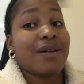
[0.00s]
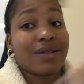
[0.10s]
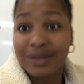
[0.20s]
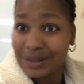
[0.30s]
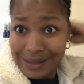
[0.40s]
well
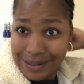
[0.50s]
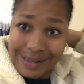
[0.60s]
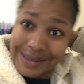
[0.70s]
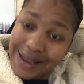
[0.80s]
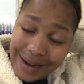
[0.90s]
because they're not
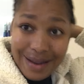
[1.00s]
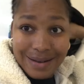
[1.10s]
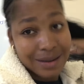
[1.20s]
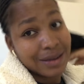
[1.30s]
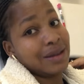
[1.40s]

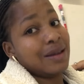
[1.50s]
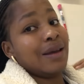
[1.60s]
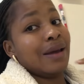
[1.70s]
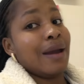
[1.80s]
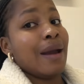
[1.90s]
studying.
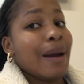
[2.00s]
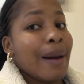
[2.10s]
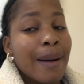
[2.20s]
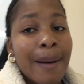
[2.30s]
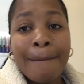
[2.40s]

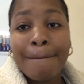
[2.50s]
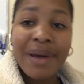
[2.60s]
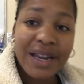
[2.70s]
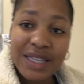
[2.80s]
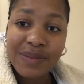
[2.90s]

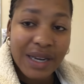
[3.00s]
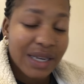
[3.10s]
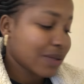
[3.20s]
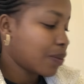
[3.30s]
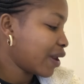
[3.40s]
But it is what it
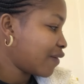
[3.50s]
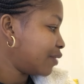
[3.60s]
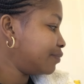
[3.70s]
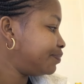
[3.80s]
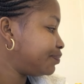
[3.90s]
is, whatever.
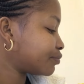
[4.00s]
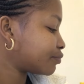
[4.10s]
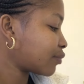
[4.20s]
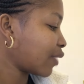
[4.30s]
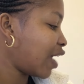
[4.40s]

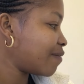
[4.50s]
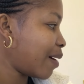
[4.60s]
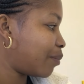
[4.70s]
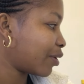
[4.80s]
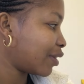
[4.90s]
I have my
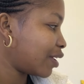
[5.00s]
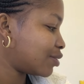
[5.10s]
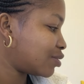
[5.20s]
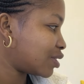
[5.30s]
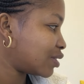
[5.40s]
bottle here
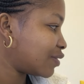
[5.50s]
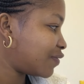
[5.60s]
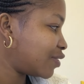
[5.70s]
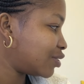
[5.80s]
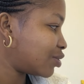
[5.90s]
today,
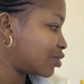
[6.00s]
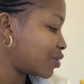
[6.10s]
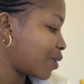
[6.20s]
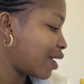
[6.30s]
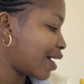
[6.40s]
filled all
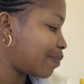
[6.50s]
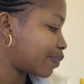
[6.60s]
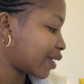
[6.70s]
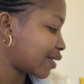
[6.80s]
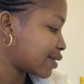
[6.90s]
the way up
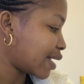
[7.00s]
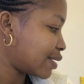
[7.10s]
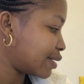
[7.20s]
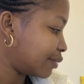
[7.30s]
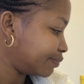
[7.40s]

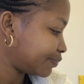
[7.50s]
Kesana.